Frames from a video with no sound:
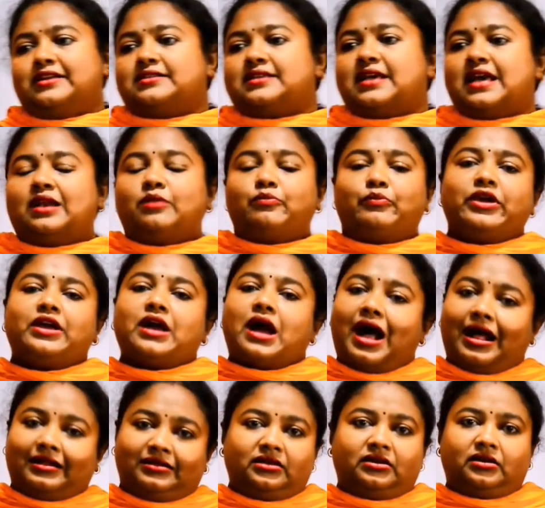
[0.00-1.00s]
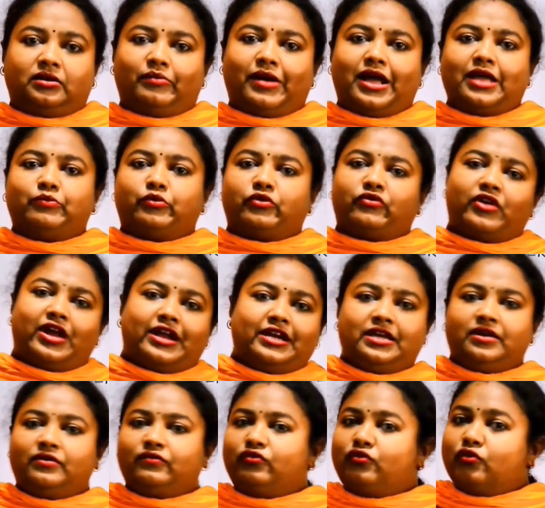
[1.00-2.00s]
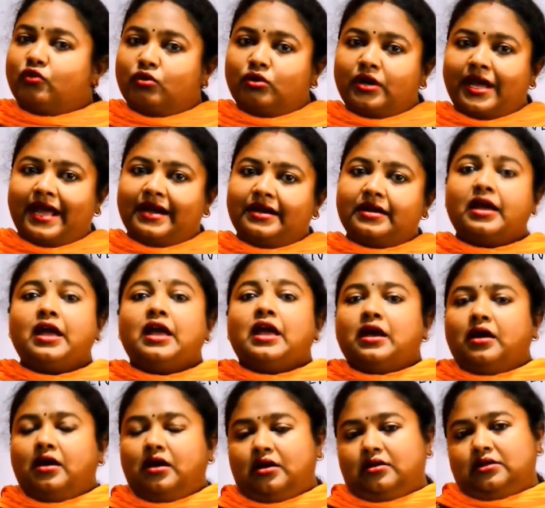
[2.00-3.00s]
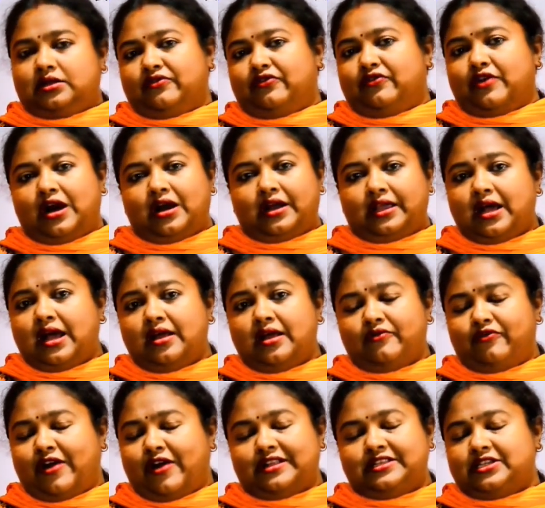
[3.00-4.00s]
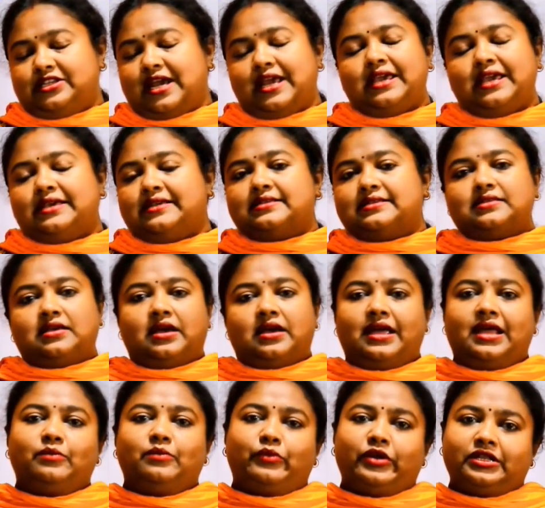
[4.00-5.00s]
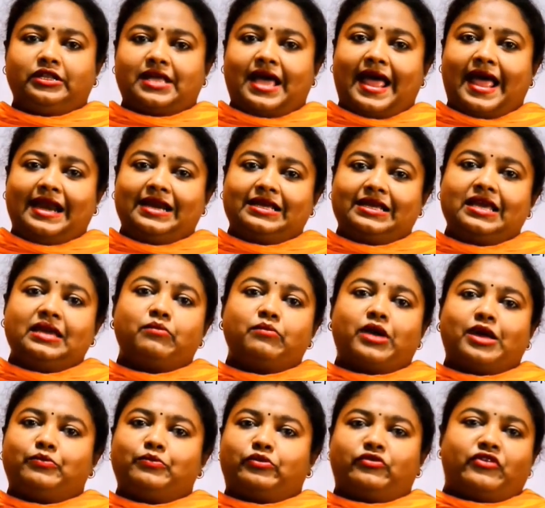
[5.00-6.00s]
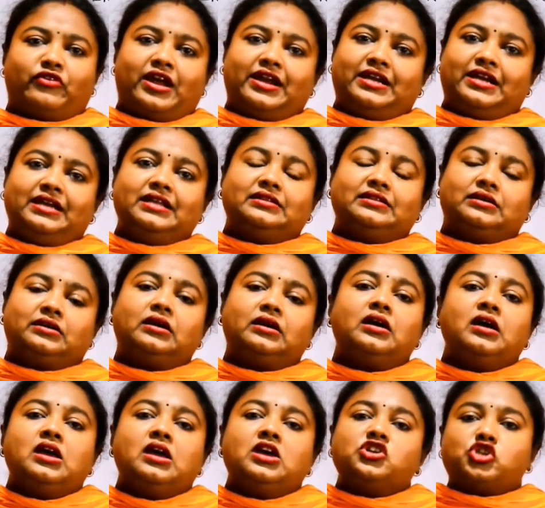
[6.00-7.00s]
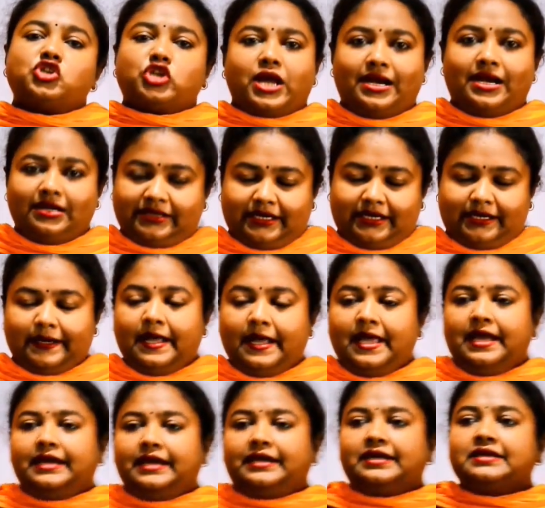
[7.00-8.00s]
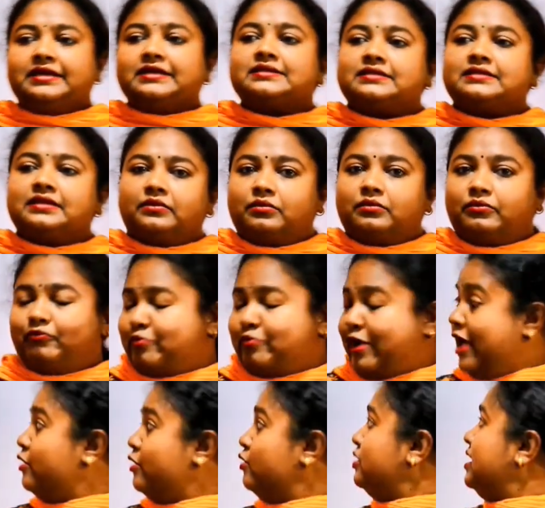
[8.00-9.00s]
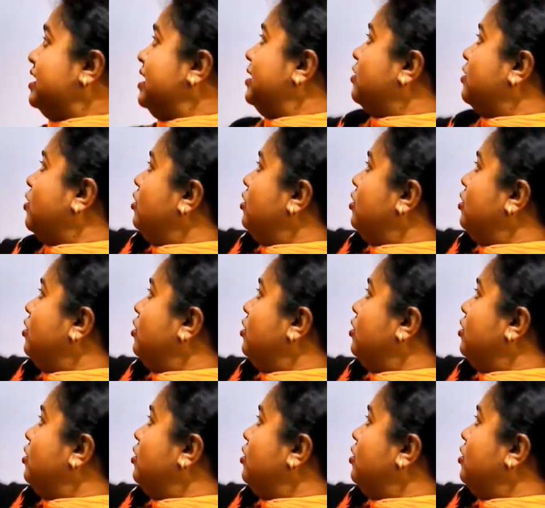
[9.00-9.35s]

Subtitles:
helping other by providing food, and the fungi is helping the algae by providing the shelter. It is the pioneer